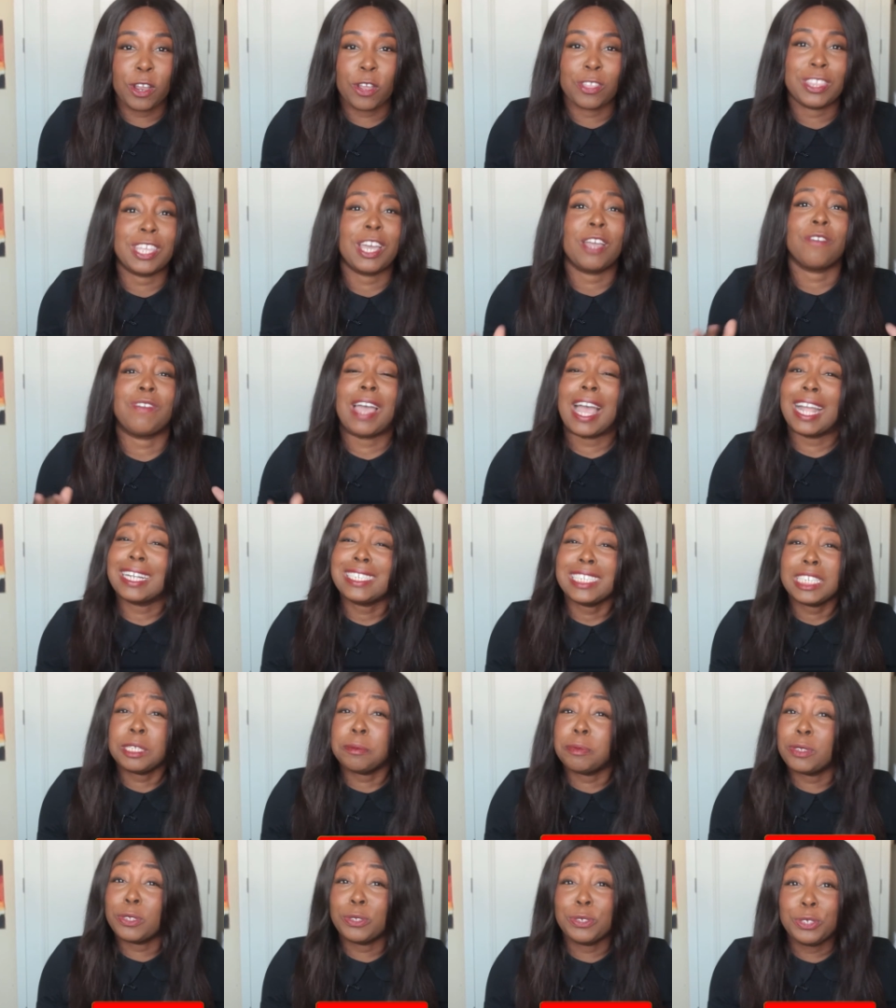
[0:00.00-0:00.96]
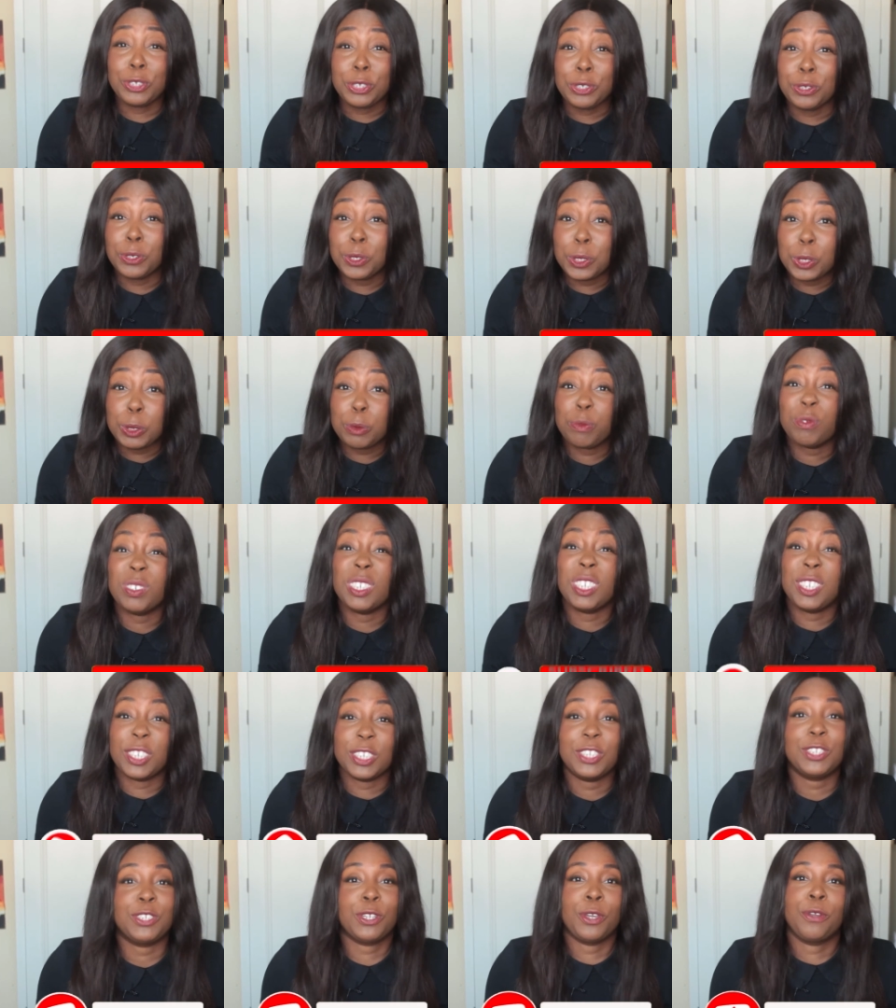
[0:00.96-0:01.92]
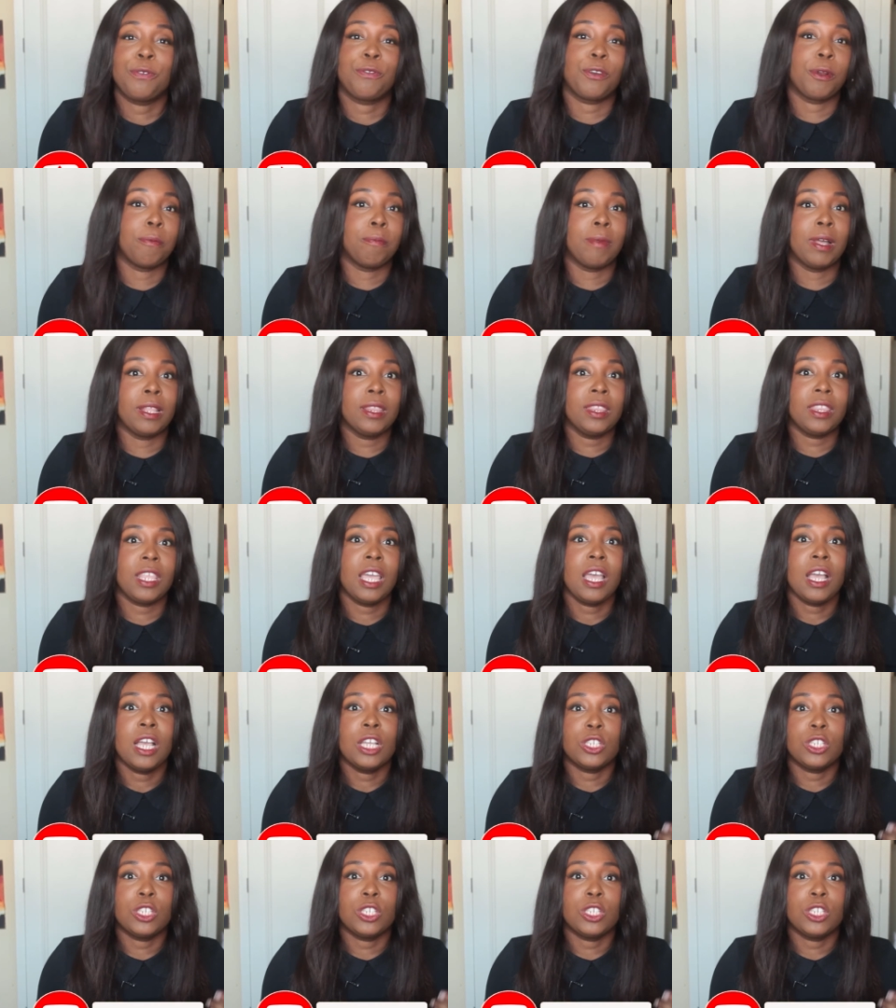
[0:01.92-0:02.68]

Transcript: I've actually been on YouTube for just over a month.